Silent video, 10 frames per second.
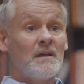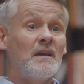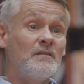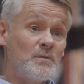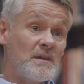
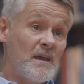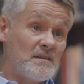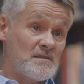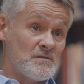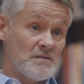If we
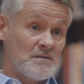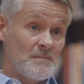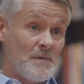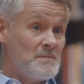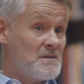can't do it,
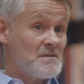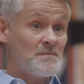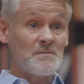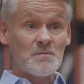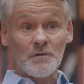I mean,
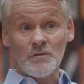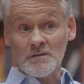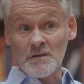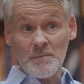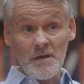sometimes we're
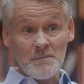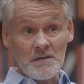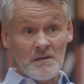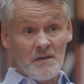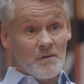holding a
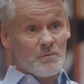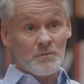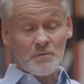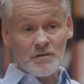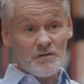baby,
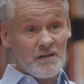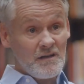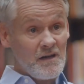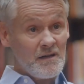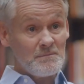we're cooking
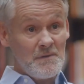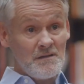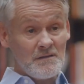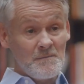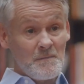a hot
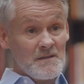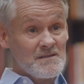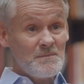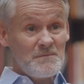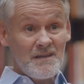meal,
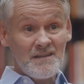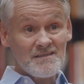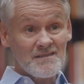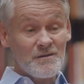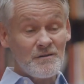something
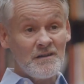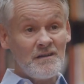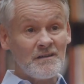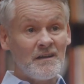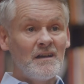else is going
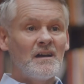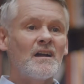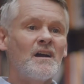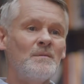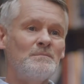on,
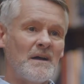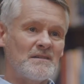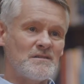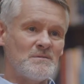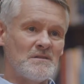come
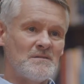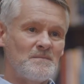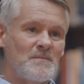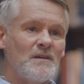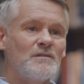back to it.
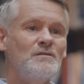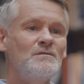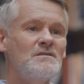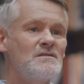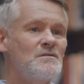
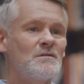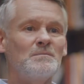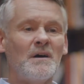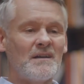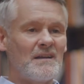Use your
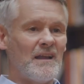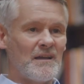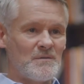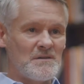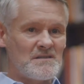body
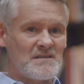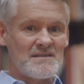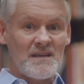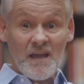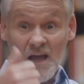language to
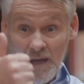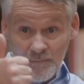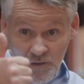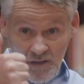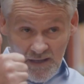say, I'm
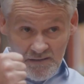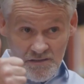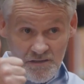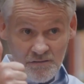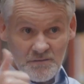going to get
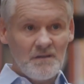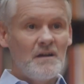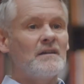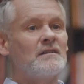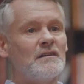to you,
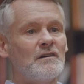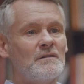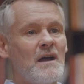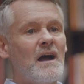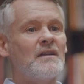you know,
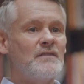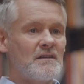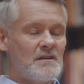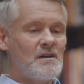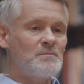and
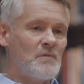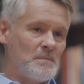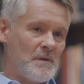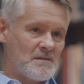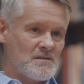then come
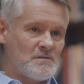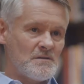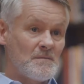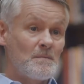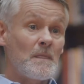right back to it.